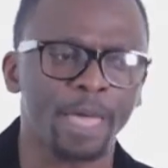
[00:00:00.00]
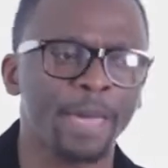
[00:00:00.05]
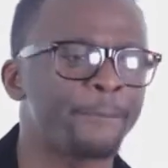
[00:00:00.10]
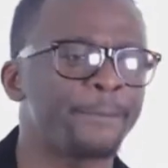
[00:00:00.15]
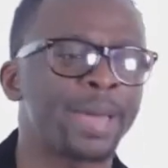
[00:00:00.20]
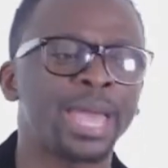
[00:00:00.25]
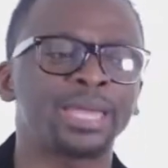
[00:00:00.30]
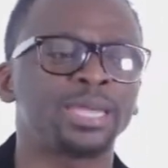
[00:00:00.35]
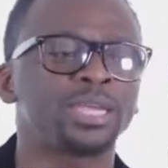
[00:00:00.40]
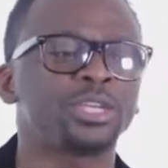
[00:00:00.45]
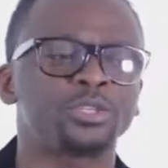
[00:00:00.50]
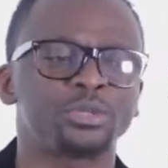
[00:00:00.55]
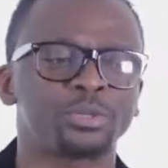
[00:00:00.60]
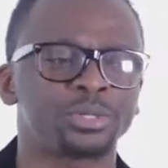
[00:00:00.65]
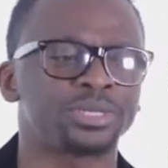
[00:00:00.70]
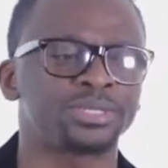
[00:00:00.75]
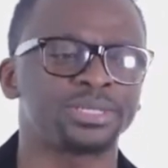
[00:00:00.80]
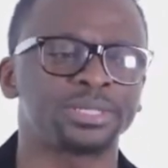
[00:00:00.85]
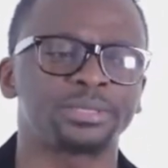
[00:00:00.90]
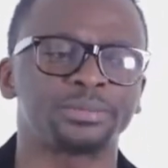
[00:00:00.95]
My issue
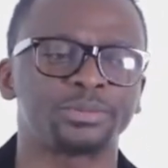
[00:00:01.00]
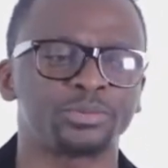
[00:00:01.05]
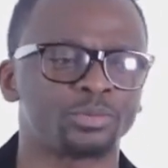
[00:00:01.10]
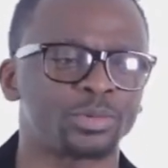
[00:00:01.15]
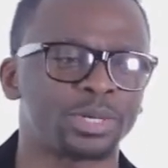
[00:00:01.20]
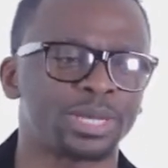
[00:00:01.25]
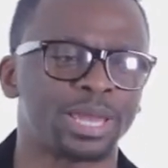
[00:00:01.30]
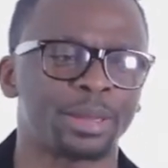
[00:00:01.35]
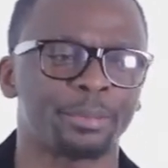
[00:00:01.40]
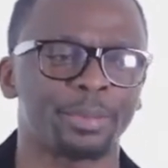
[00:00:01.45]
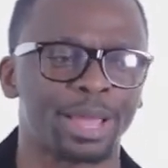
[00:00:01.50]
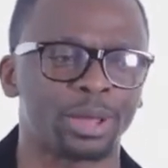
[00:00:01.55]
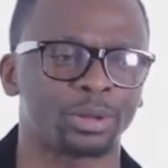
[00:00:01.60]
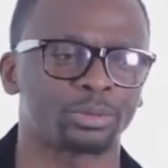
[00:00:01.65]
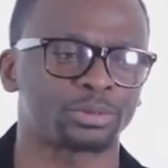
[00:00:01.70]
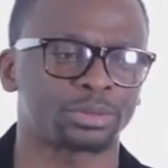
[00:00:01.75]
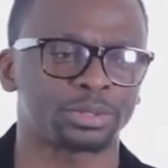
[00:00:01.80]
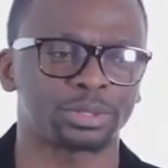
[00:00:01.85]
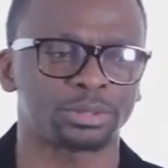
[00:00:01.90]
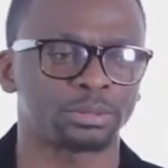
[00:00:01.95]
isn't really
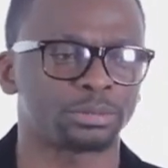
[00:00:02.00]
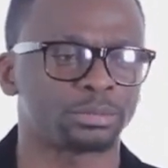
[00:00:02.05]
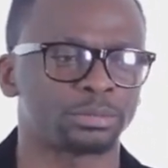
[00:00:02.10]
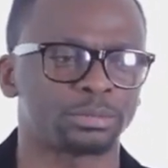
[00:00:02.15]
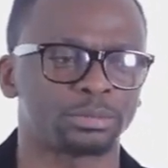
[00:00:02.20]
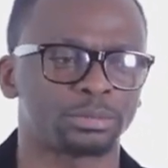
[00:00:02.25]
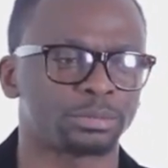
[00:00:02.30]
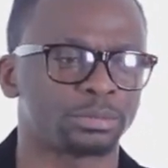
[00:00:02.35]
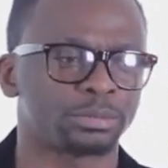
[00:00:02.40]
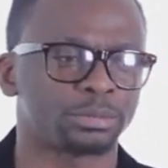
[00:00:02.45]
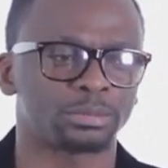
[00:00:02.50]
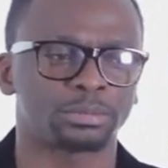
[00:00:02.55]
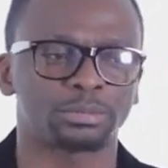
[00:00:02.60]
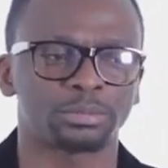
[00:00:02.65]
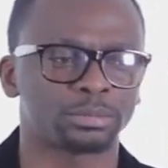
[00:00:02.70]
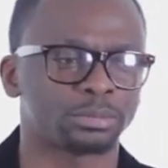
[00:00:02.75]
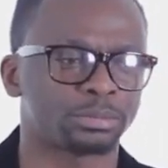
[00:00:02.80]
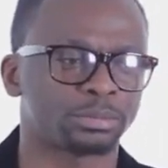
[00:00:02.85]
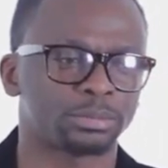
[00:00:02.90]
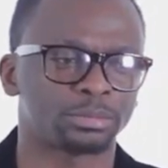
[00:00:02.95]
about,
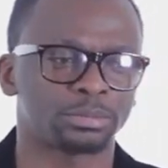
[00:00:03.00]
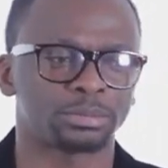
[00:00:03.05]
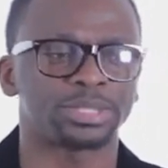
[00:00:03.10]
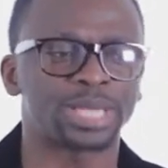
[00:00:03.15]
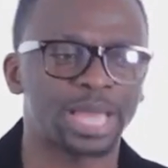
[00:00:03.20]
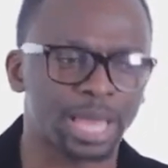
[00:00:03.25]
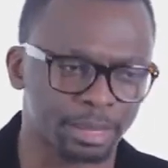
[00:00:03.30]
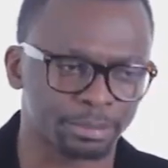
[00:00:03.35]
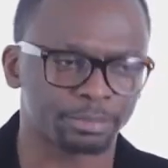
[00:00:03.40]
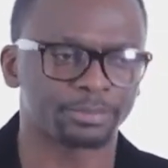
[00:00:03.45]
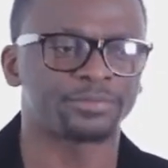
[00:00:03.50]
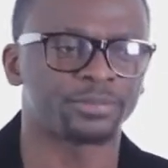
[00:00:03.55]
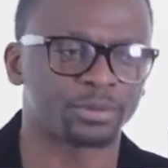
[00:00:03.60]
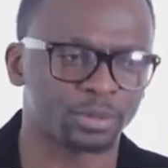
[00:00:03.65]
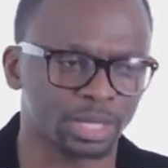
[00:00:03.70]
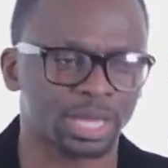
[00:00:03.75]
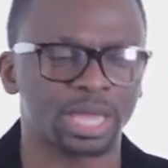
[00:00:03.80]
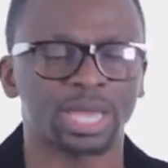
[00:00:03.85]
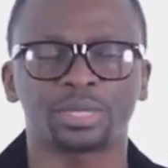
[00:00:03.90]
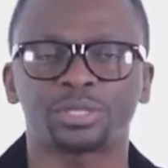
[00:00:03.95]
yeah,
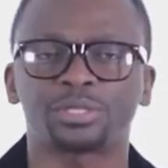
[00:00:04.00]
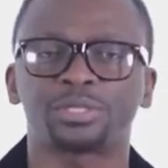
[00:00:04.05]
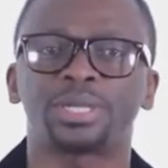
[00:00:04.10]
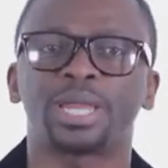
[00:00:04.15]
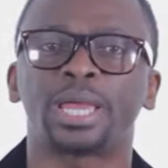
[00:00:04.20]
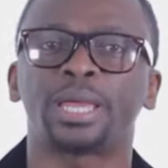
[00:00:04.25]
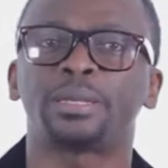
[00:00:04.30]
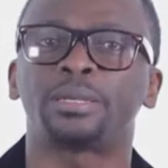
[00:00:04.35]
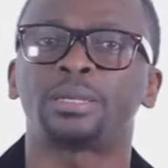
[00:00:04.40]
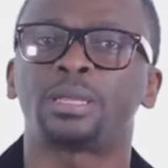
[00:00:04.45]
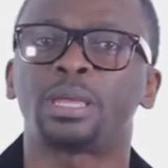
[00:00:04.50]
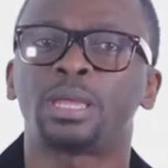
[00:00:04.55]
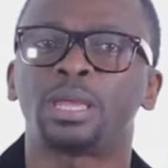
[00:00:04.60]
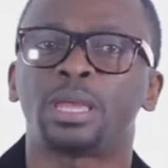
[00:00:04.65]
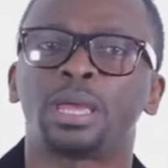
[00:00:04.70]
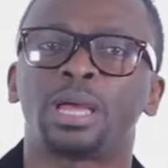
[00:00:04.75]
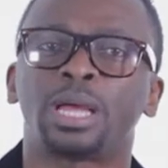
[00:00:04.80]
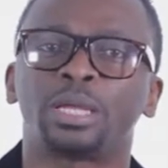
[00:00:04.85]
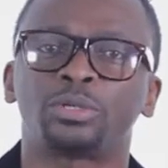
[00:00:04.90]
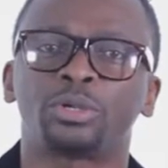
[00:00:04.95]
fornication and
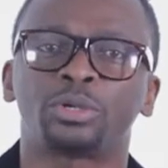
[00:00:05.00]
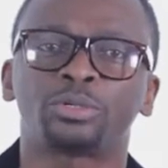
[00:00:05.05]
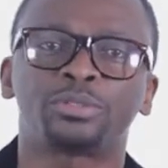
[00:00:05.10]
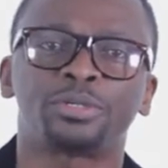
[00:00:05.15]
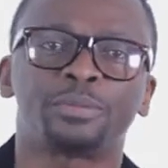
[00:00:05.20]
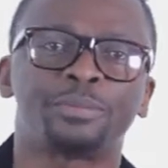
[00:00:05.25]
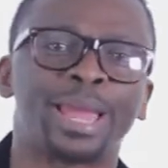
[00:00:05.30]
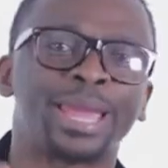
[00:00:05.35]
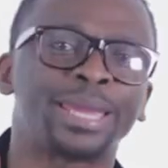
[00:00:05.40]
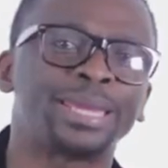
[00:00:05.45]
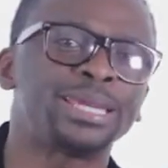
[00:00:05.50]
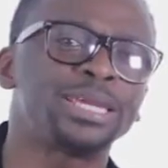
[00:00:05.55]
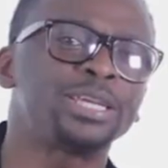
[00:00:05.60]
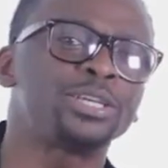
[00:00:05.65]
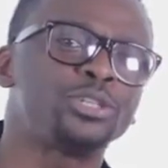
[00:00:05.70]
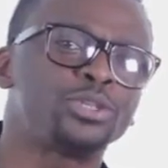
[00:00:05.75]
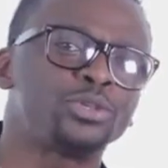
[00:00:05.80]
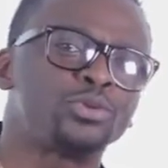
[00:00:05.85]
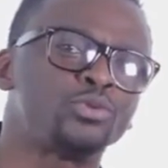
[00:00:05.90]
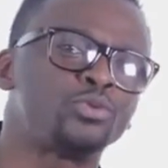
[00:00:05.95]
adultery. My
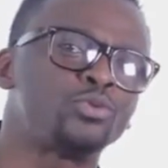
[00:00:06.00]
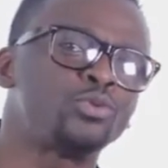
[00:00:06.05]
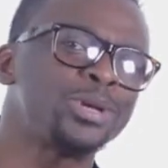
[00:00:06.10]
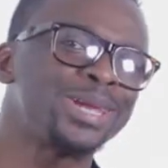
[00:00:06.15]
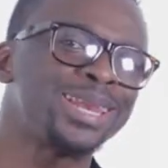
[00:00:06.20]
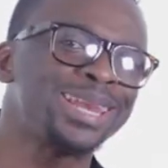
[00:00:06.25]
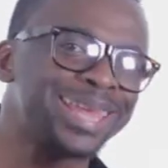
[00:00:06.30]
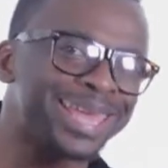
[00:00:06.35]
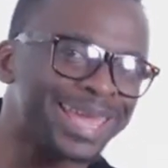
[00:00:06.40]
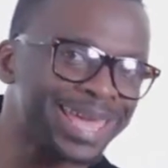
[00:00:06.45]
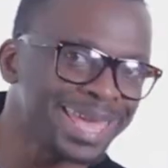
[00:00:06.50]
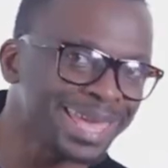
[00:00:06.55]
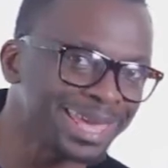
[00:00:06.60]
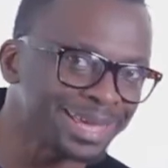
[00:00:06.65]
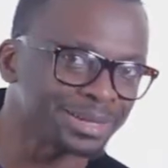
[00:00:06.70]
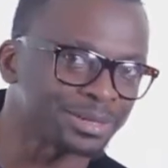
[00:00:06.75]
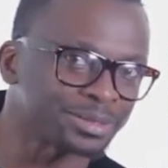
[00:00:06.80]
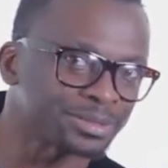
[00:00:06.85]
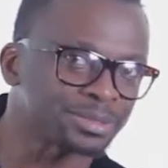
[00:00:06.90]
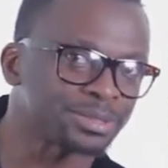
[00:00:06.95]
issue really
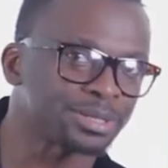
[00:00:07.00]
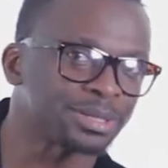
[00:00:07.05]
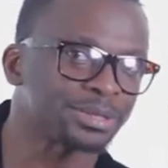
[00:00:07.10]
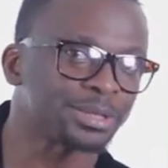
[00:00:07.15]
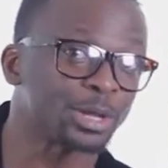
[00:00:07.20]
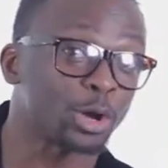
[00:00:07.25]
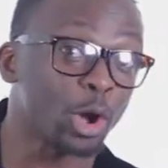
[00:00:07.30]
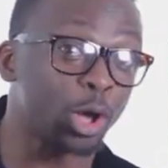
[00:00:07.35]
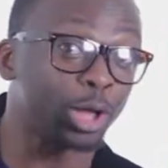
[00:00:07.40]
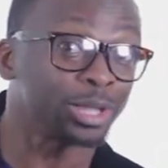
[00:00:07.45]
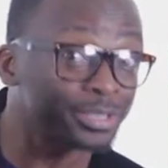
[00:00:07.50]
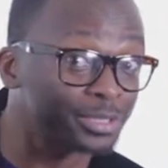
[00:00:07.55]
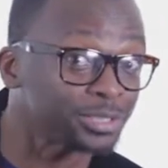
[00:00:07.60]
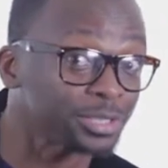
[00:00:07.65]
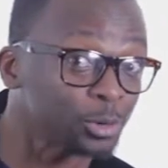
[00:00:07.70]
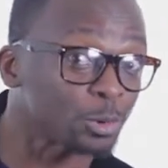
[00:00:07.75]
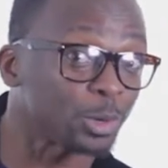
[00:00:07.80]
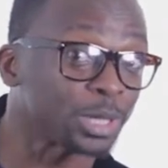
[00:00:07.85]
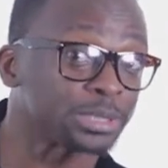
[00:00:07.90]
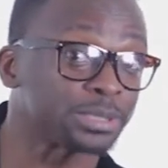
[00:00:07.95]
is the
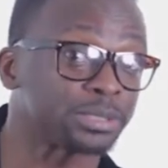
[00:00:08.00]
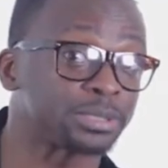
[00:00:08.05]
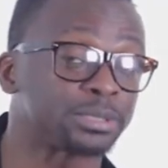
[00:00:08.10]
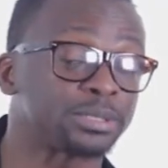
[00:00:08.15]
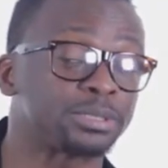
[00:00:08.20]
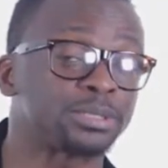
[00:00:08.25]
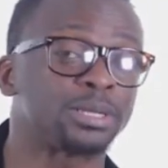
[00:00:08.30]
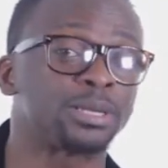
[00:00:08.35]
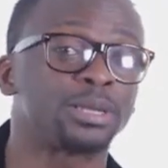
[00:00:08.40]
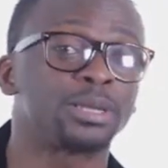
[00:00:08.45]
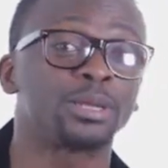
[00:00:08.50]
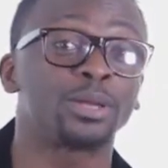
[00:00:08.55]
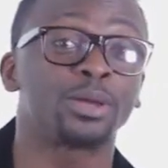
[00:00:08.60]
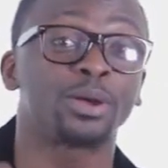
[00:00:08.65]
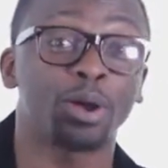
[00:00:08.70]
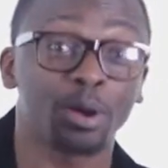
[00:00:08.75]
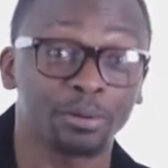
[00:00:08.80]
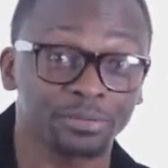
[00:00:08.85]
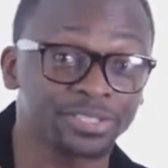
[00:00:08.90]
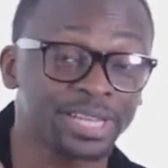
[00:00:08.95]
consequences
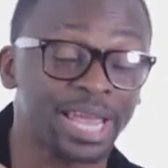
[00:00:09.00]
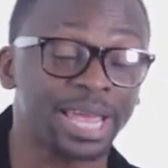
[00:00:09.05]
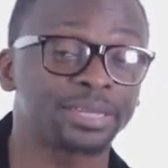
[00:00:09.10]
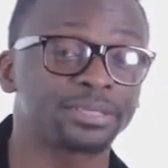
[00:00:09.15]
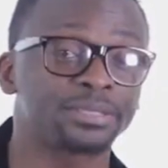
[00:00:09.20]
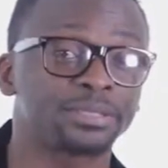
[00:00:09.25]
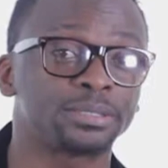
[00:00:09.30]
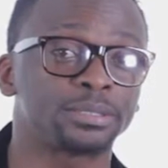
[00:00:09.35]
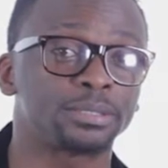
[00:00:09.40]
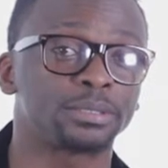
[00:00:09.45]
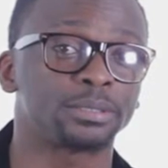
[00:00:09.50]
of sex.